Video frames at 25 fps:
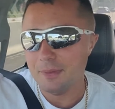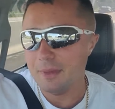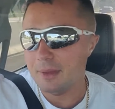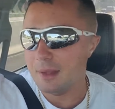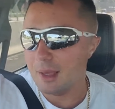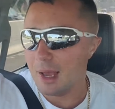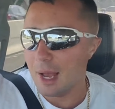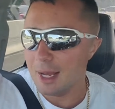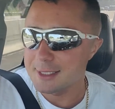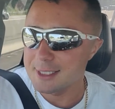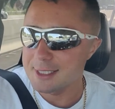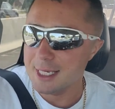
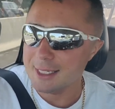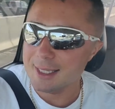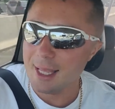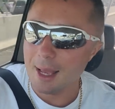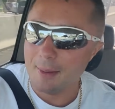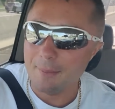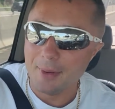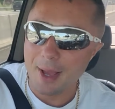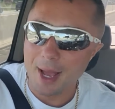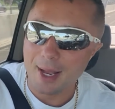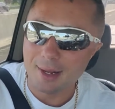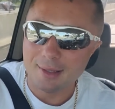I take
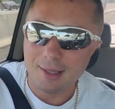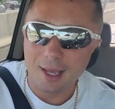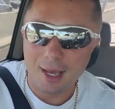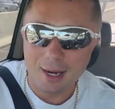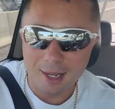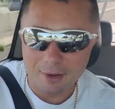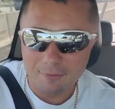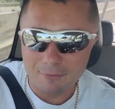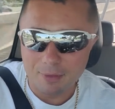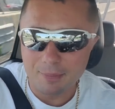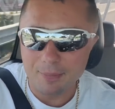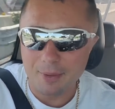that back. Not
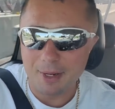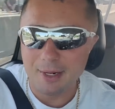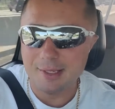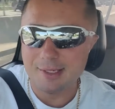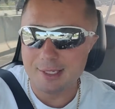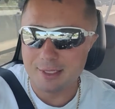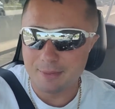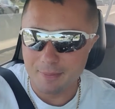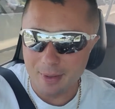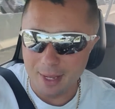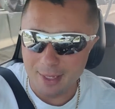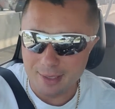
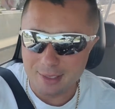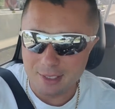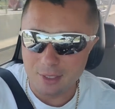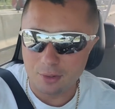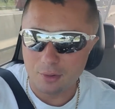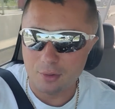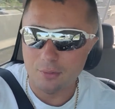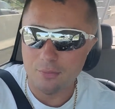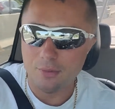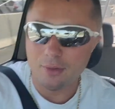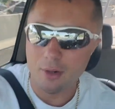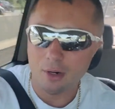everybody's meant to
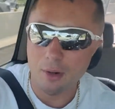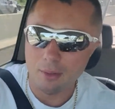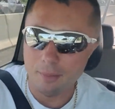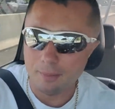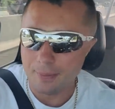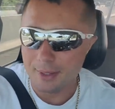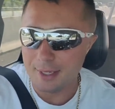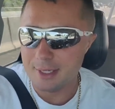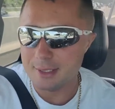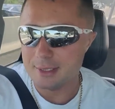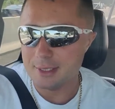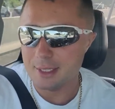own their own
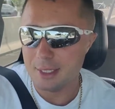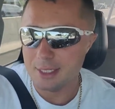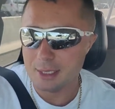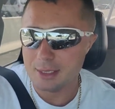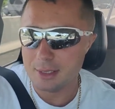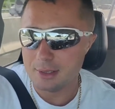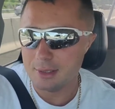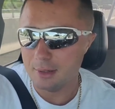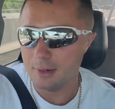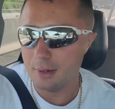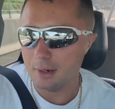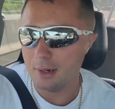
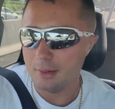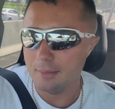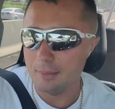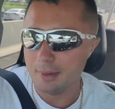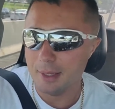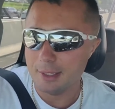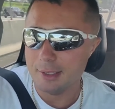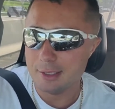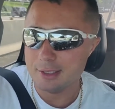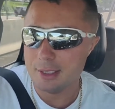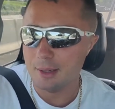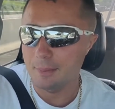business. You know what I
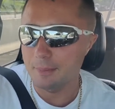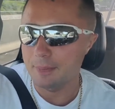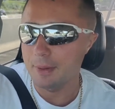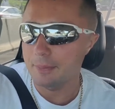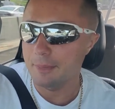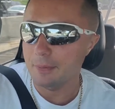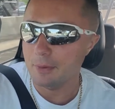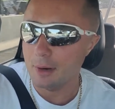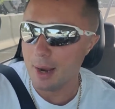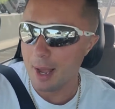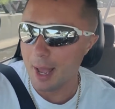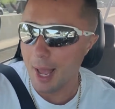mean? Some
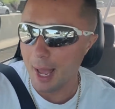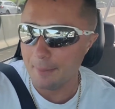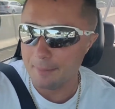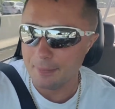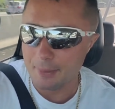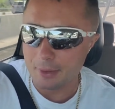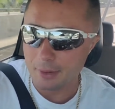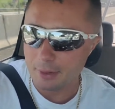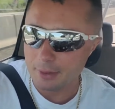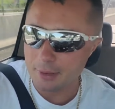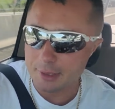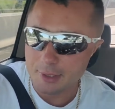people are
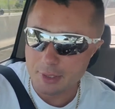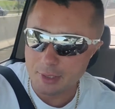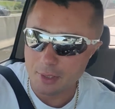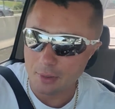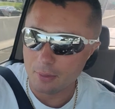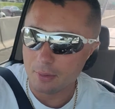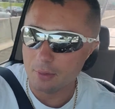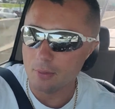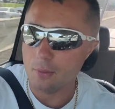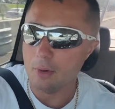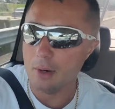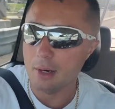happier just
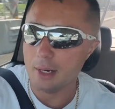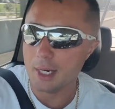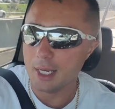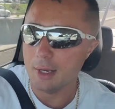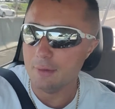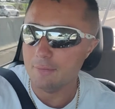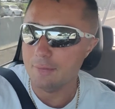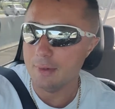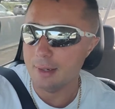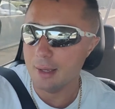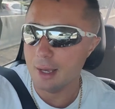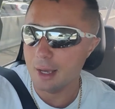going to work
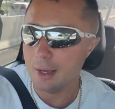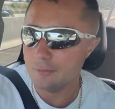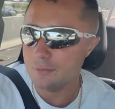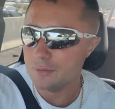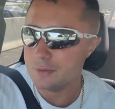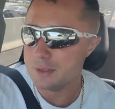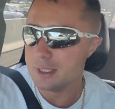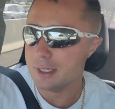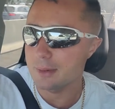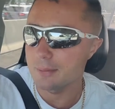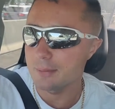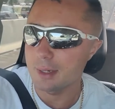every day
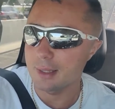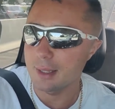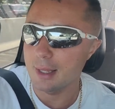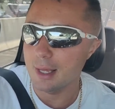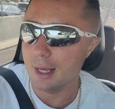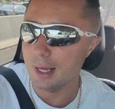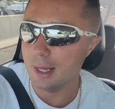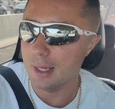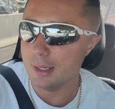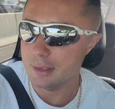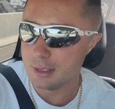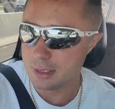for somebody
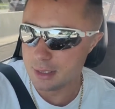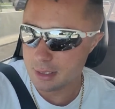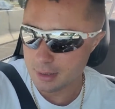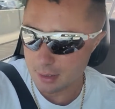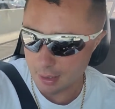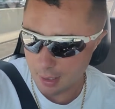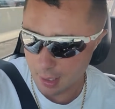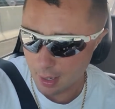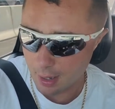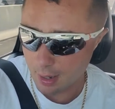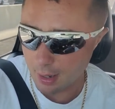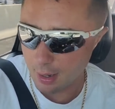else.
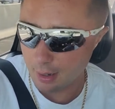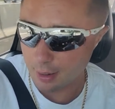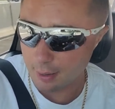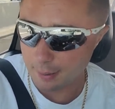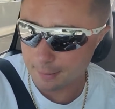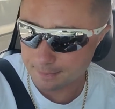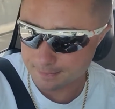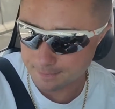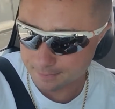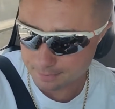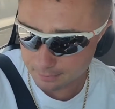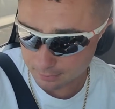
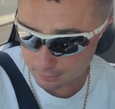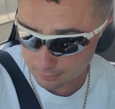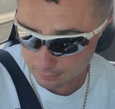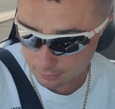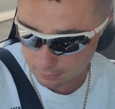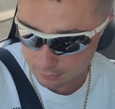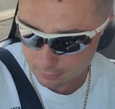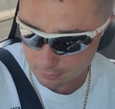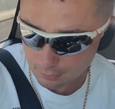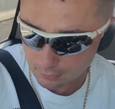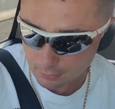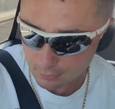
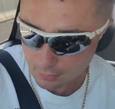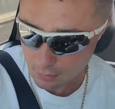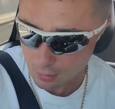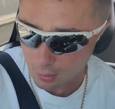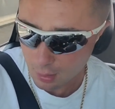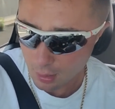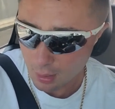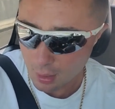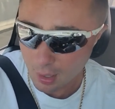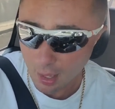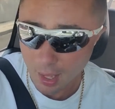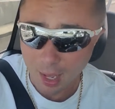
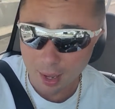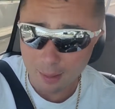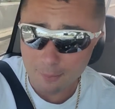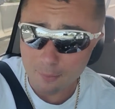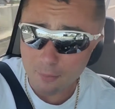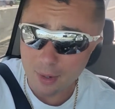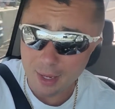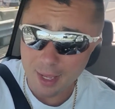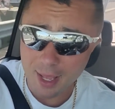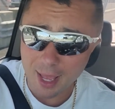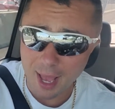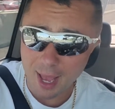I'm
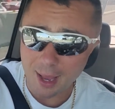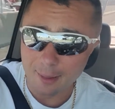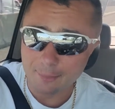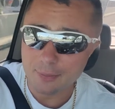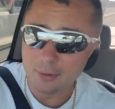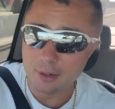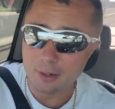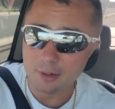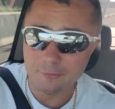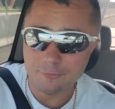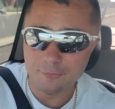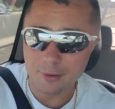way
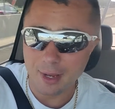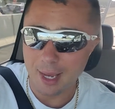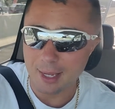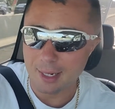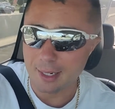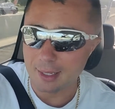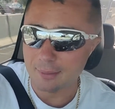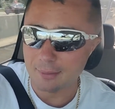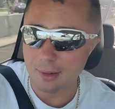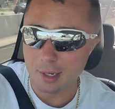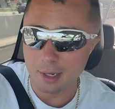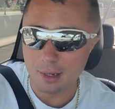happier finding my